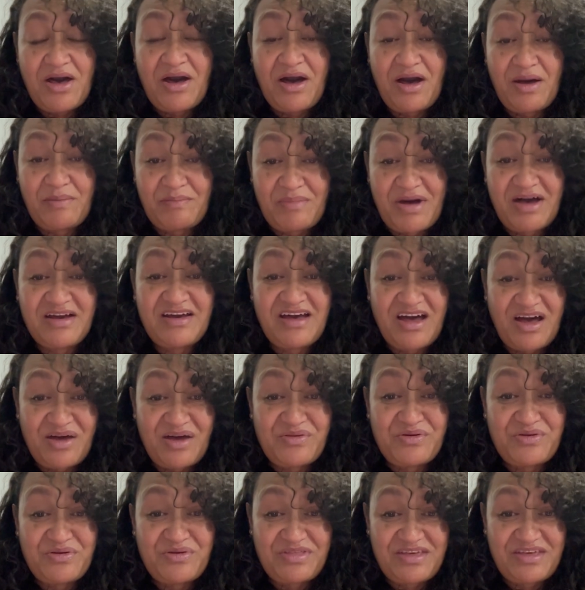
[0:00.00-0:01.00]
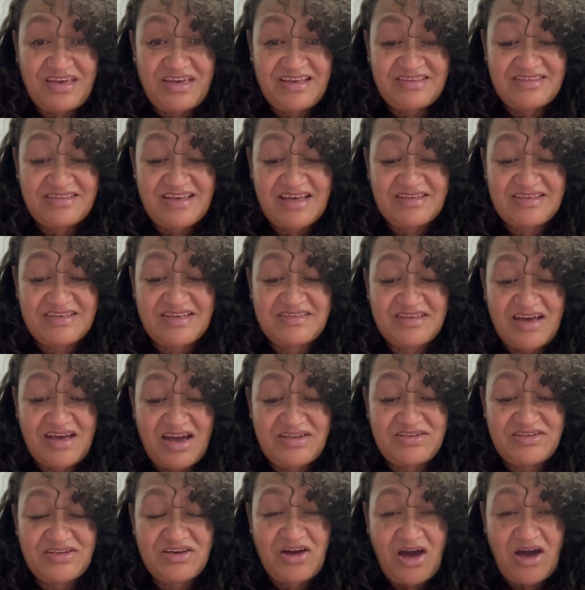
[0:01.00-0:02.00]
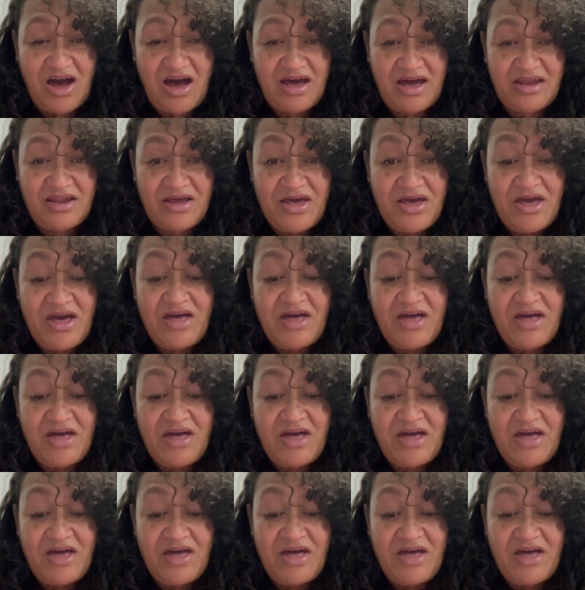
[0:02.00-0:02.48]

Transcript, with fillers: among other things, as a sign to God